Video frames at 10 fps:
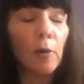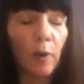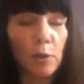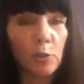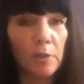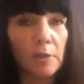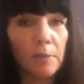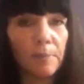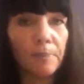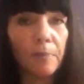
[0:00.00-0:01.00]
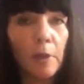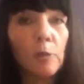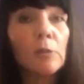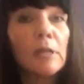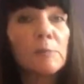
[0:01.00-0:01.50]
questions.
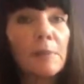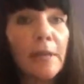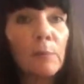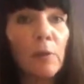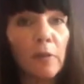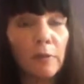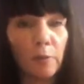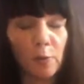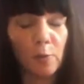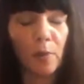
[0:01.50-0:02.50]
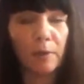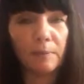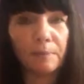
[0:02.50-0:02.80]
So let's begin with the first one.